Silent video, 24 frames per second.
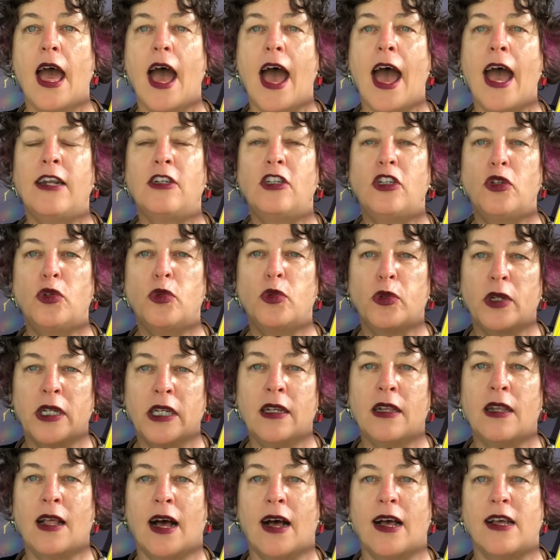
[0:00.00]
and to
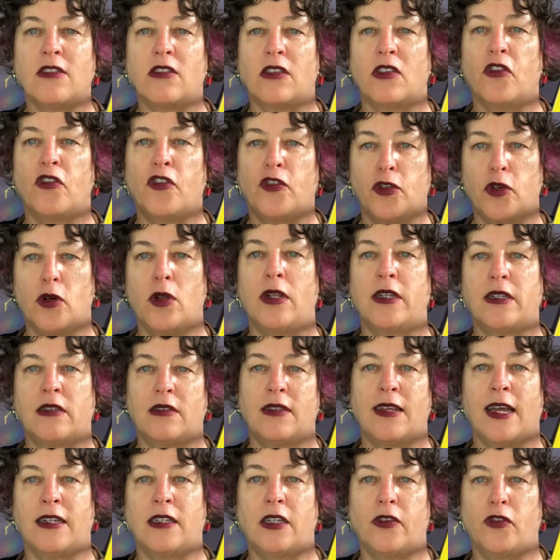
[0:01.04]
realize the full
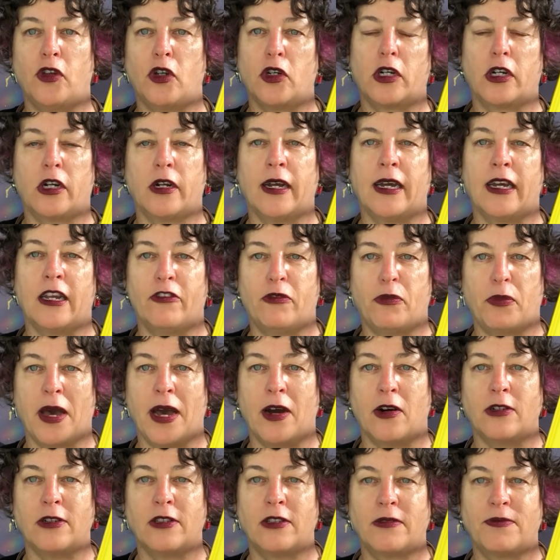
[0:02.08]
extent of your creative
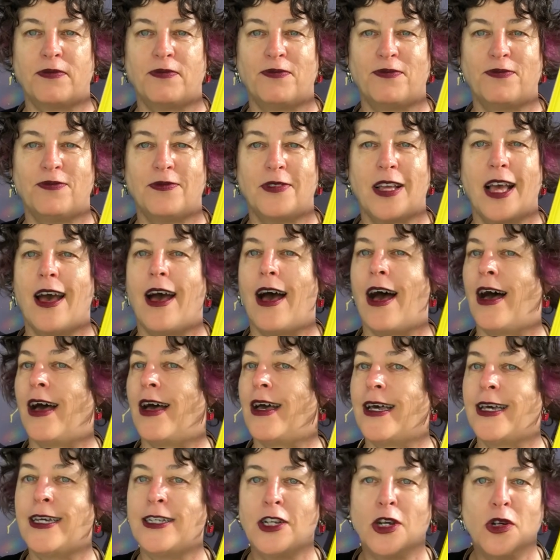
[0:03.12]
powers.
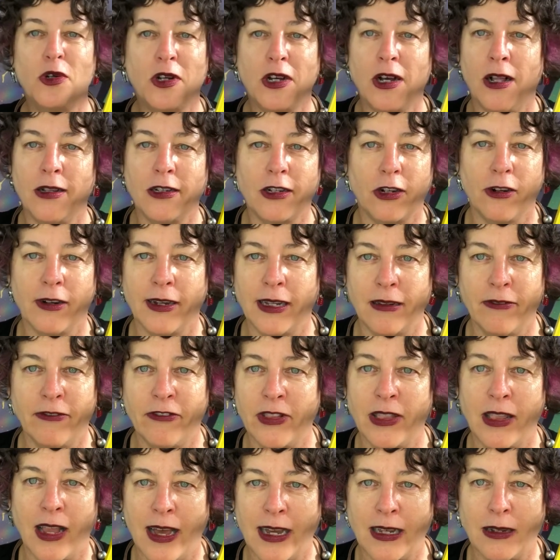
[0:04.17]
I don't call it creative
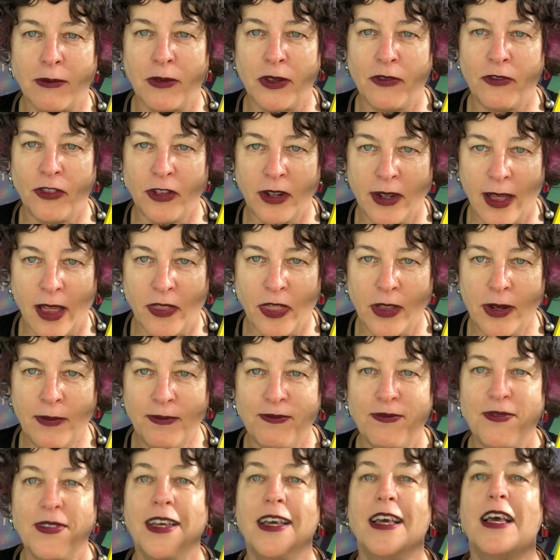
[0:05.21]
enlightenment for nothing,
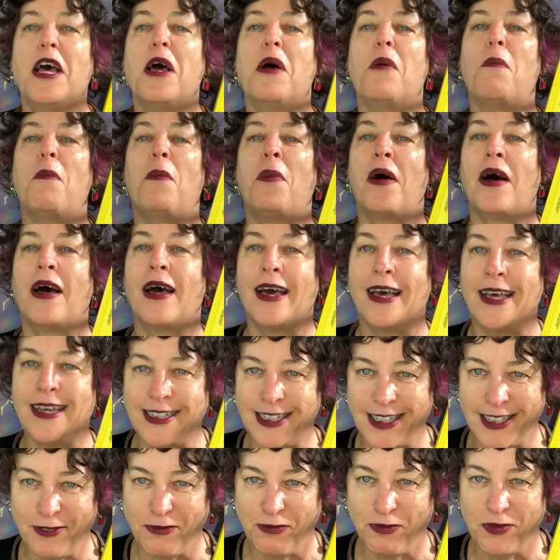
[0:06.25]

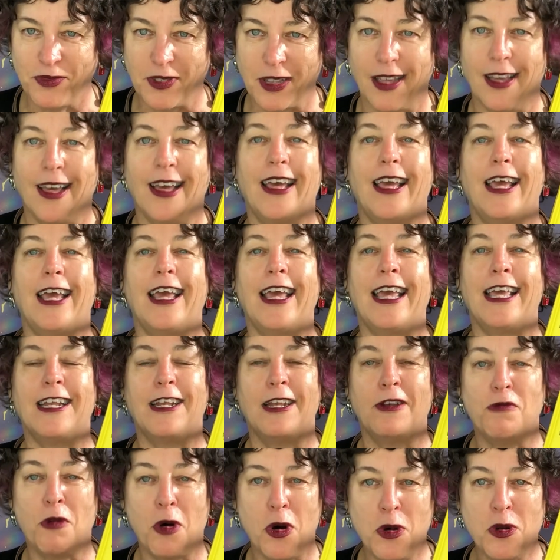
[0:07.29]
but it
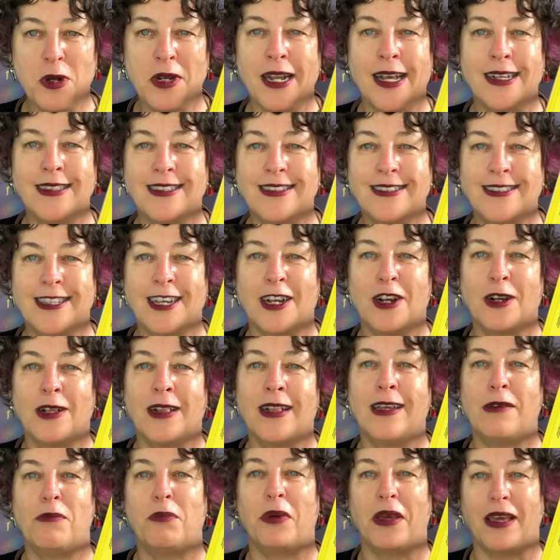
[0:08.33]
won't
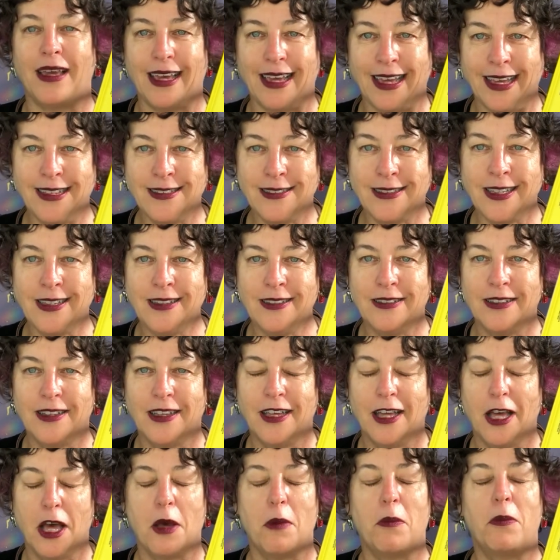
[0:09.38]
necessarily be easy,
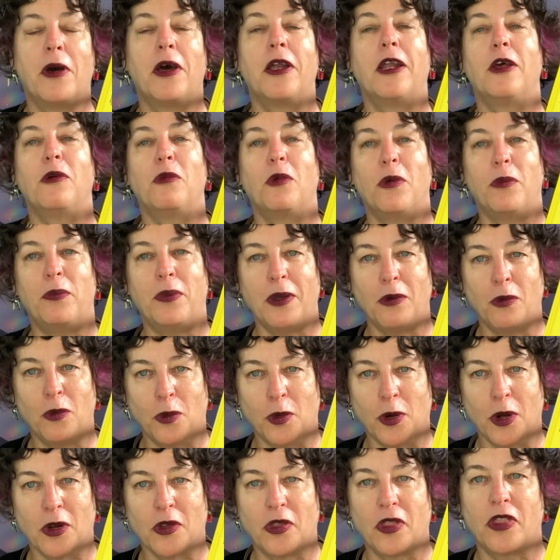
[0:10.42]
but it will be
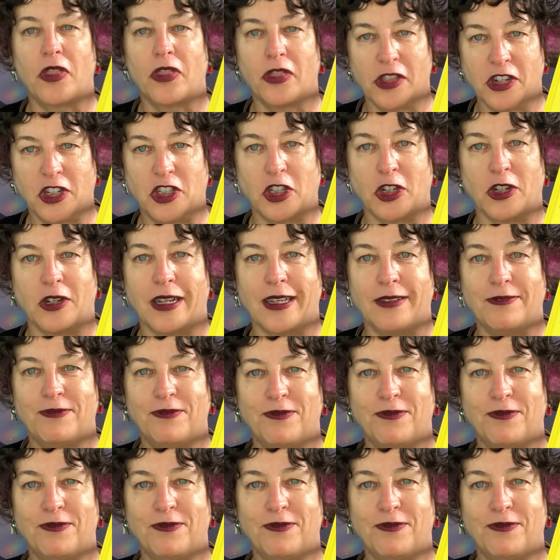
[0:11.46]
worth the journey.